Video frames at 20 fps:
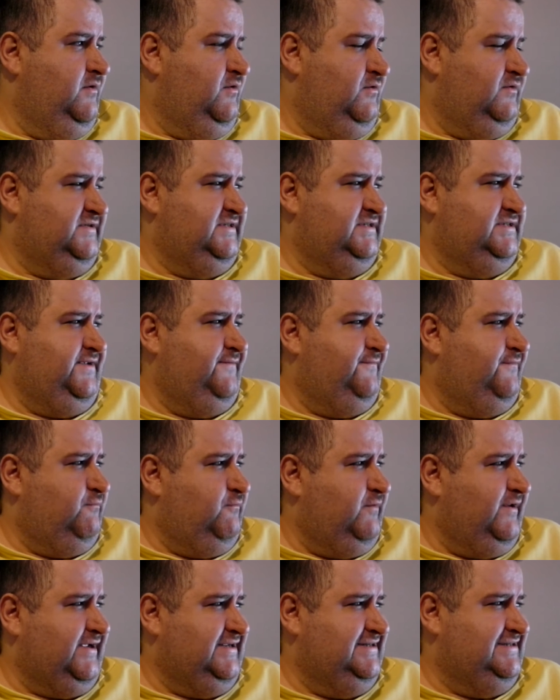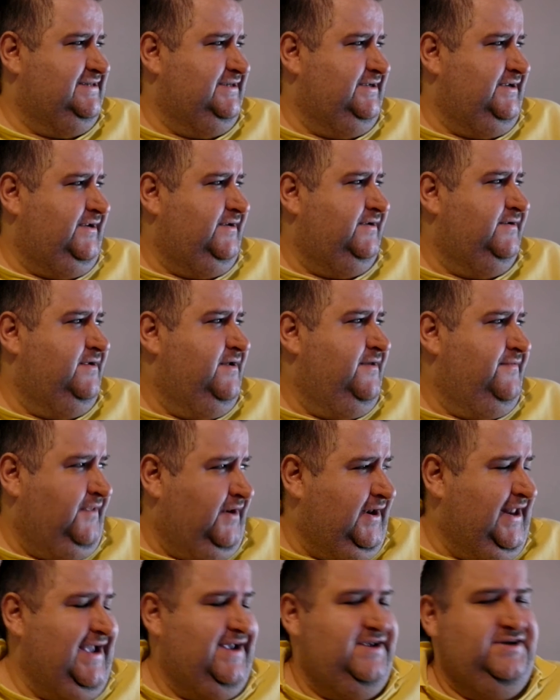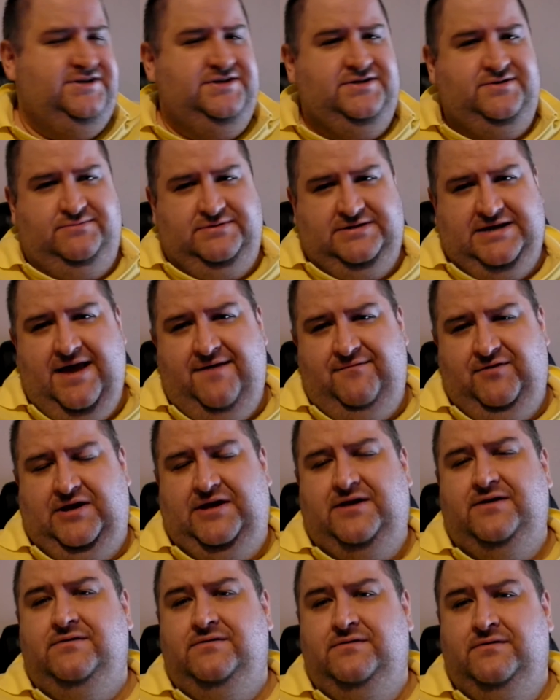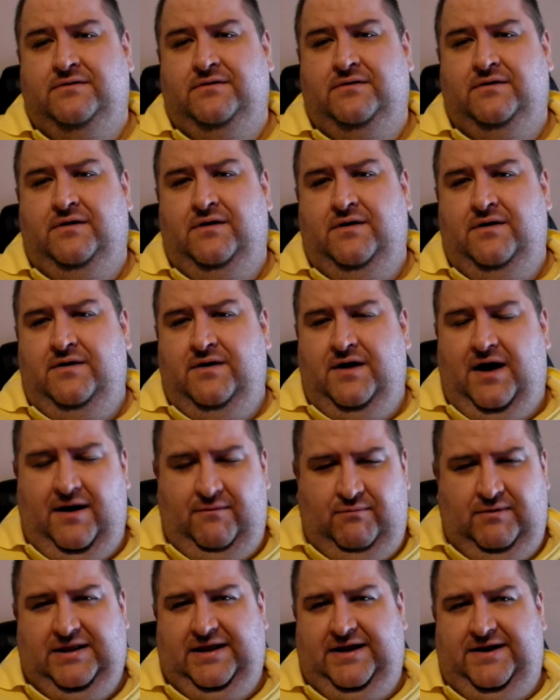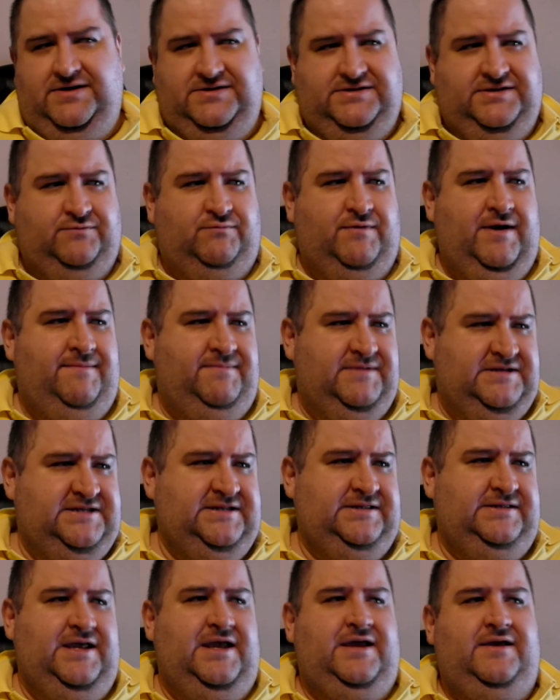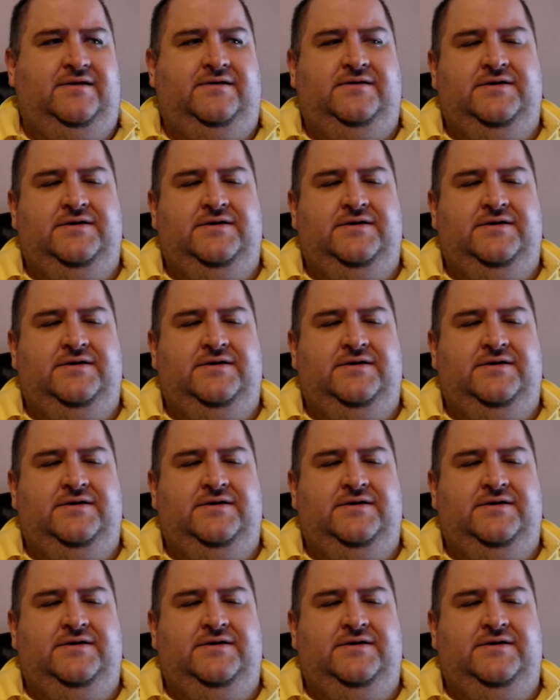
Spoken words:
I said, from what I can see, the lag issues I was having are related to the RAM that's in there.